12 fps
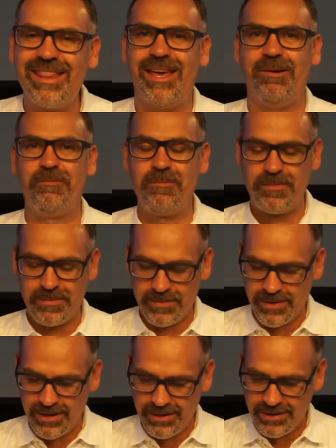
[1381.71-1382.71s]
them.
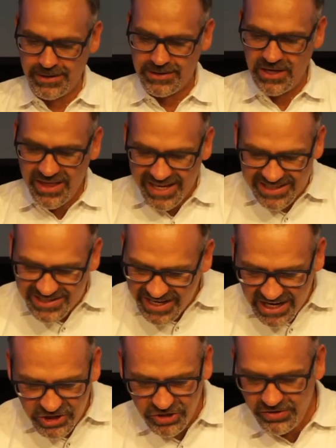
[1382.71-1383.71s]
So they
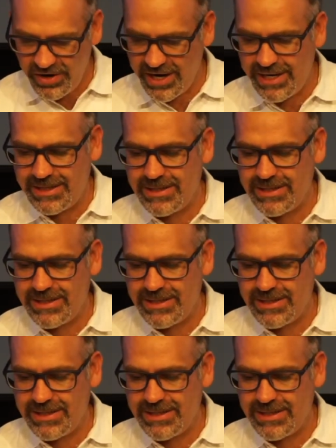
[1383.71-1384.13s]
exaggerate.